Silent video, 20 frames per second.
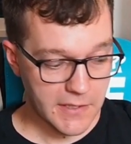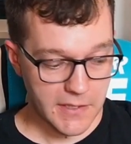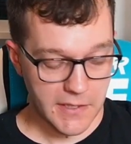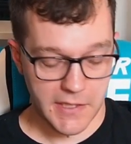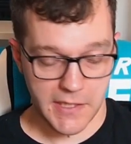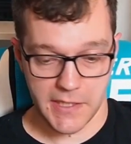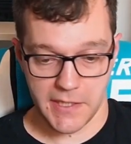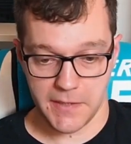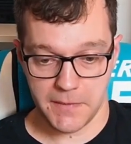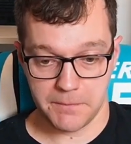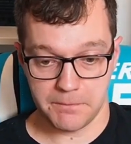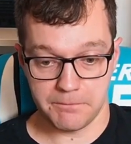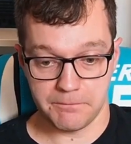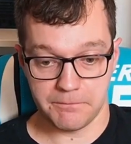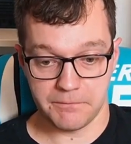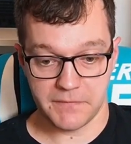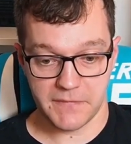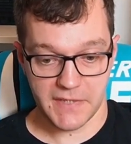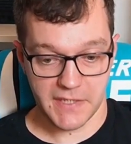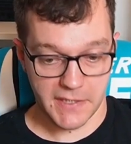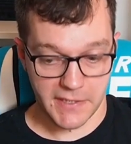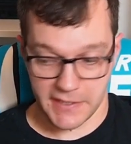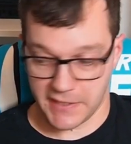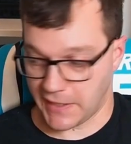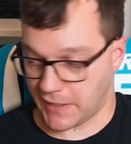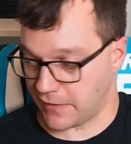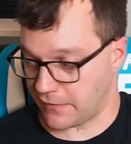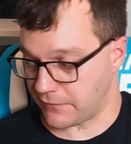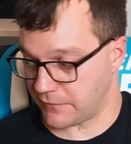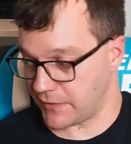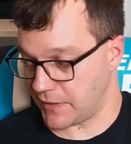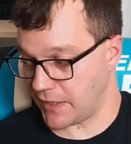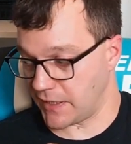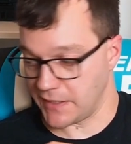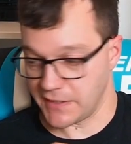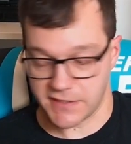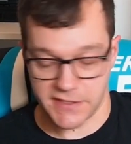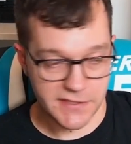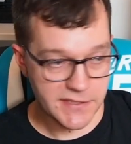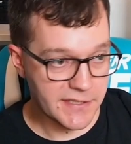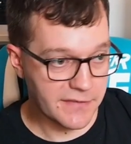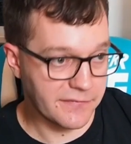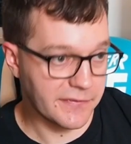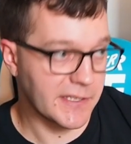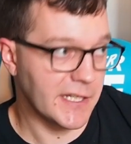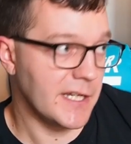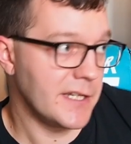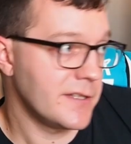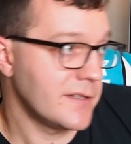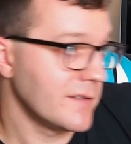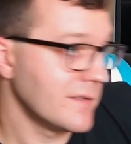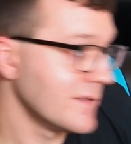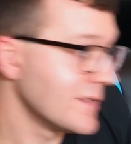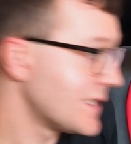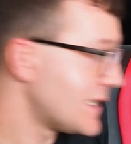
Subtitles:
I have a certificate